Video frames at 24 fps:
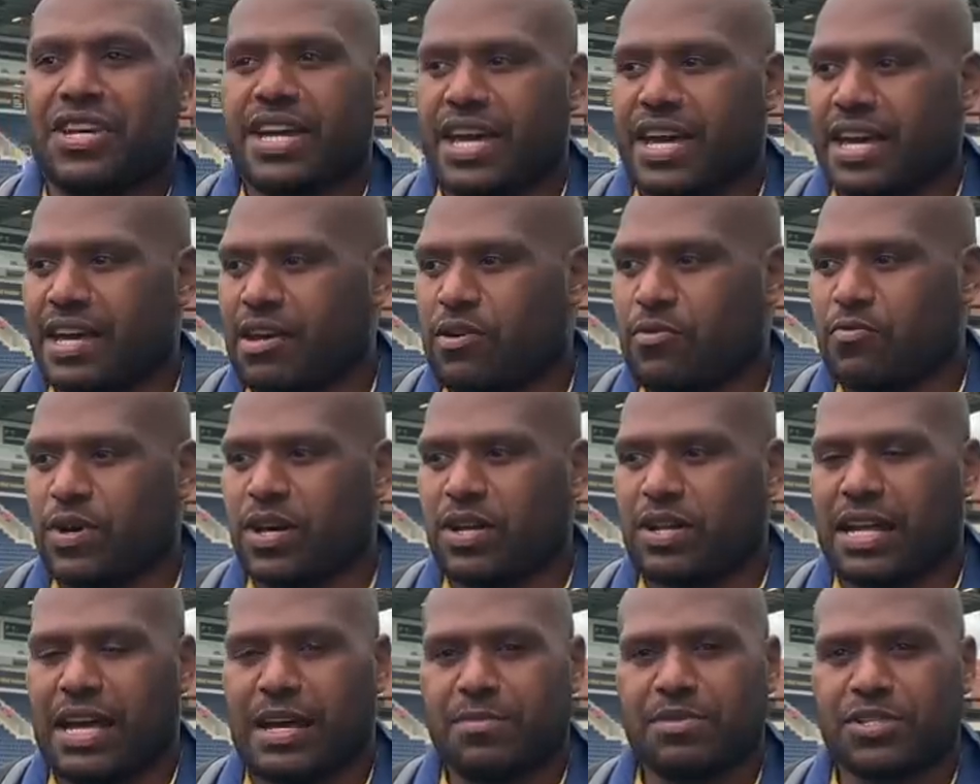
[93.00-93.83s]
Yeah,
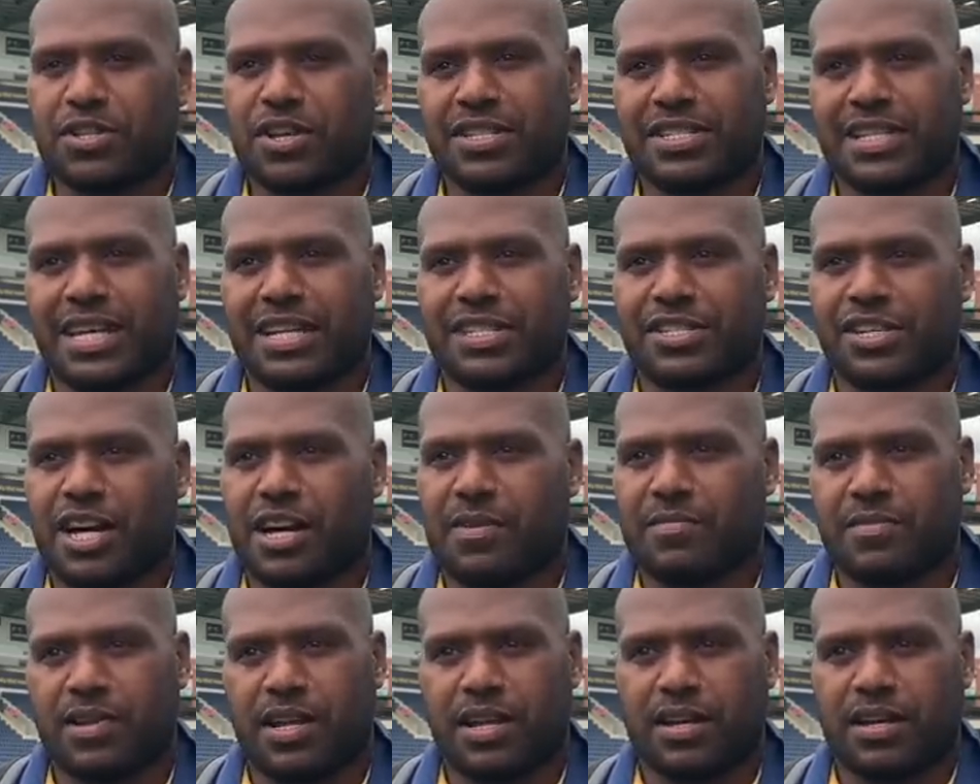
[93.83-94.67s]
well, it's going to take
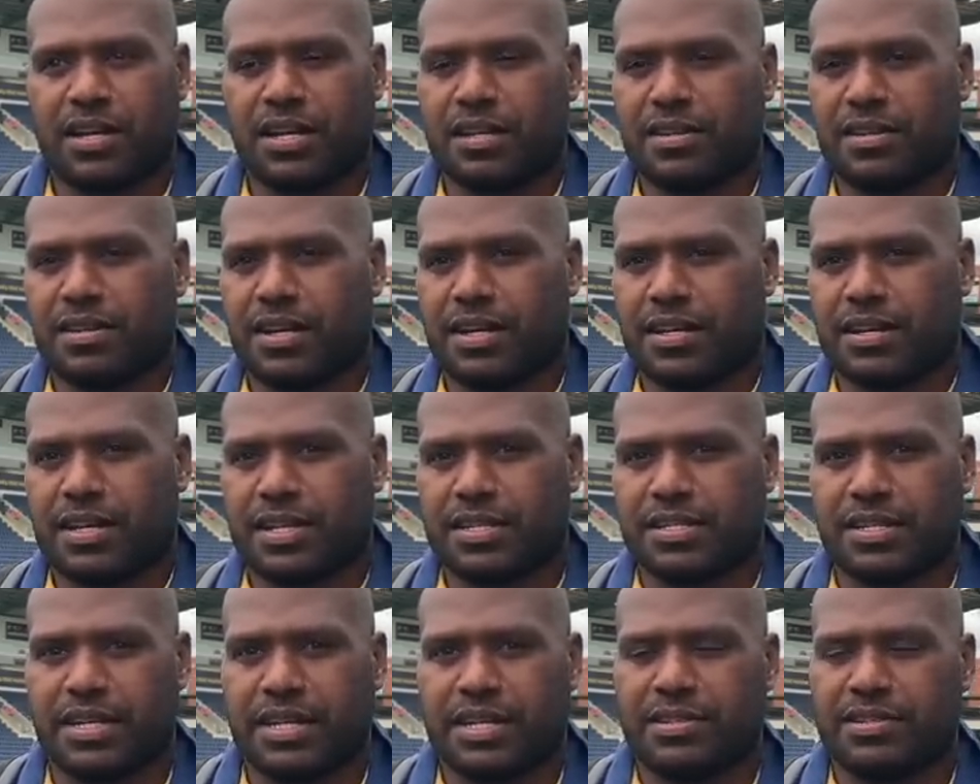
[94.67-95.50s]
time, like I
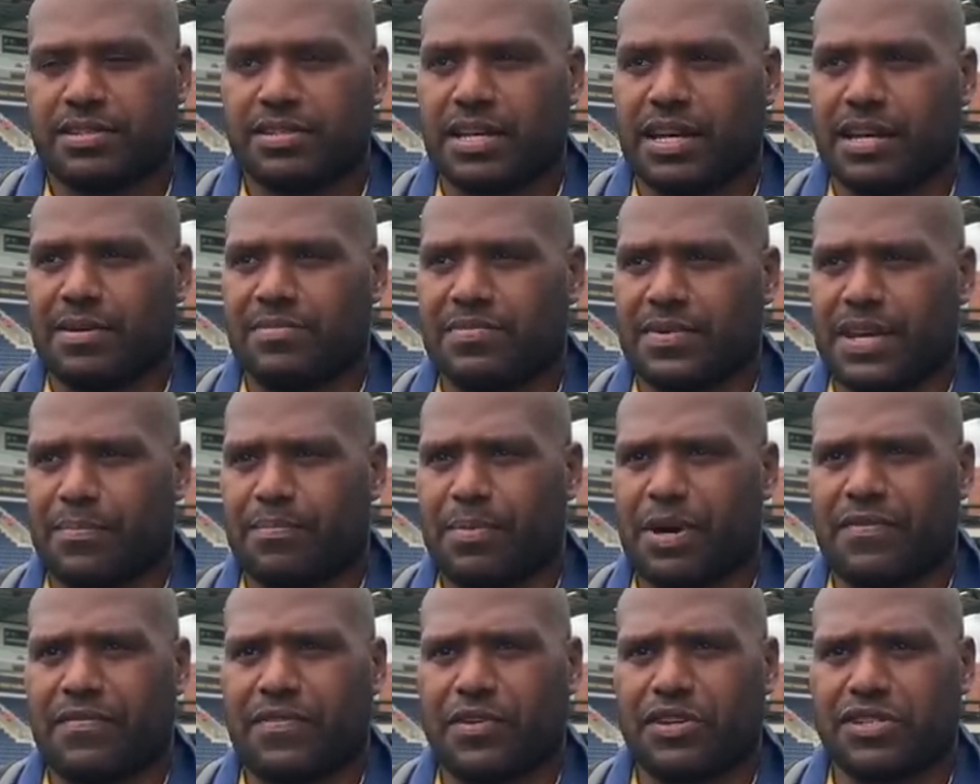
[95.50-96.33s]
said, just at
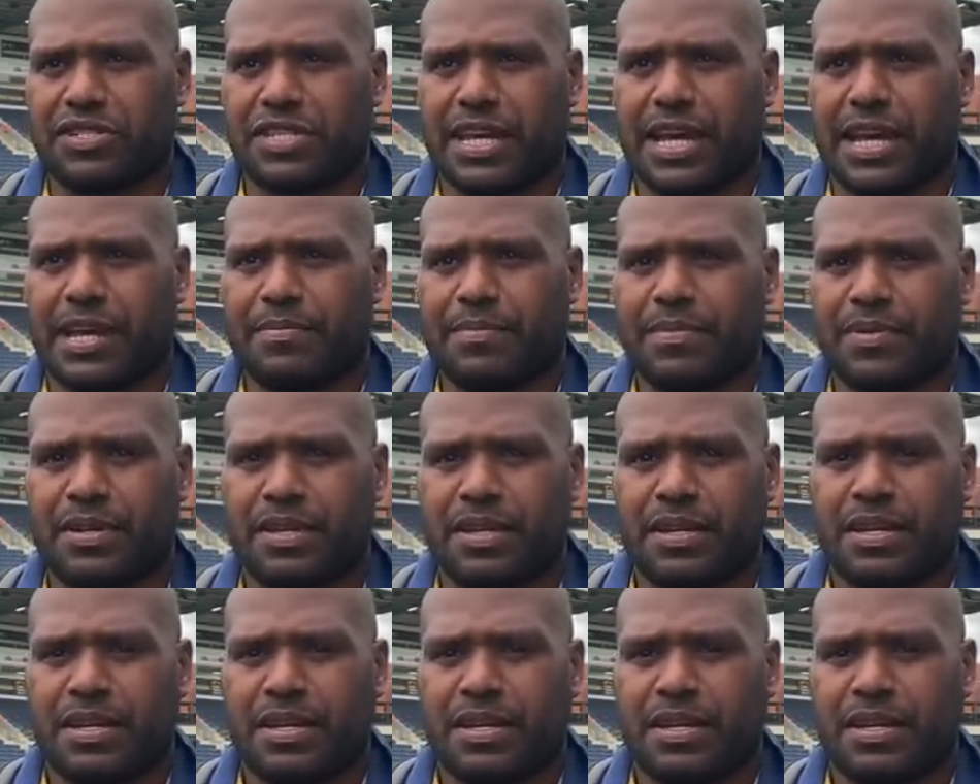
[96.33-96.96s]
my first game.